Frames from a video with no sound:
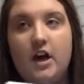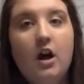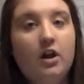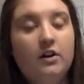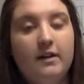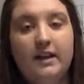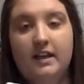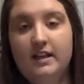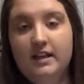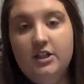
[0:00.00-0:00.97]
color
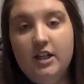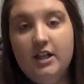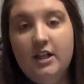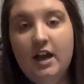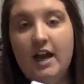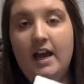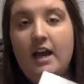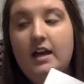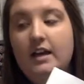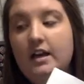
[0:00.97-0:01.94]
recognition
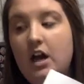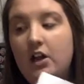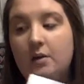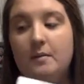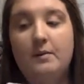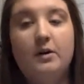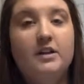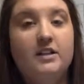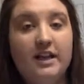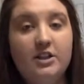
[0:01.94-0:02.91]
and color
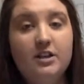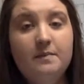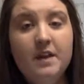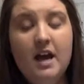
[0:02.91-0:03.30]
memorization.